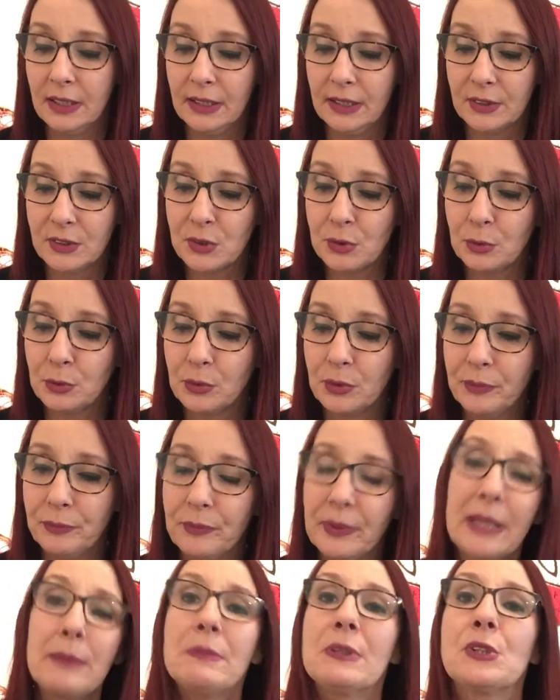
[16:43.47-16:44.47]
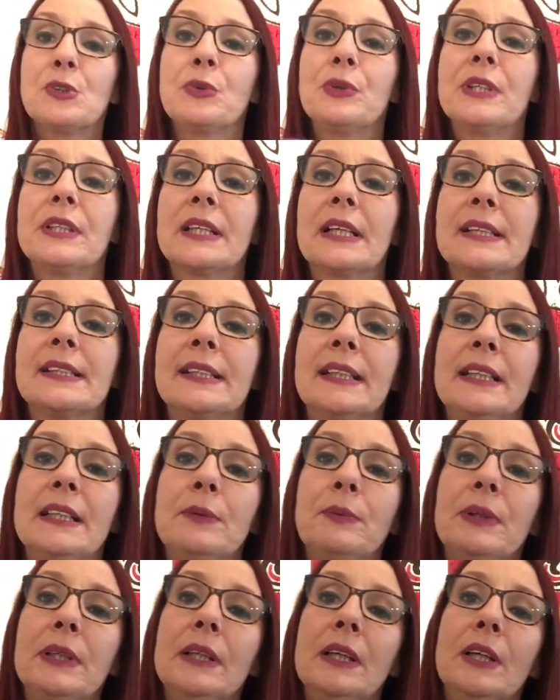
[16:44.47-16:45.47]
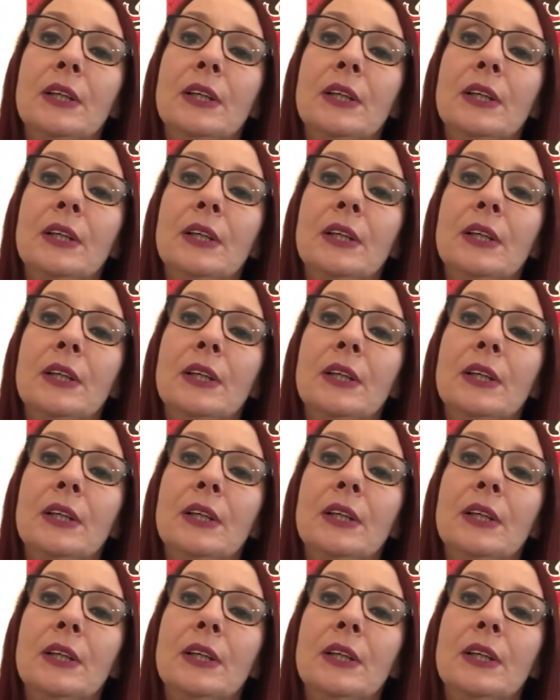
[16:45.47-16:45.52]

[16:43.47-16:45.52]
So let me show you this anyway.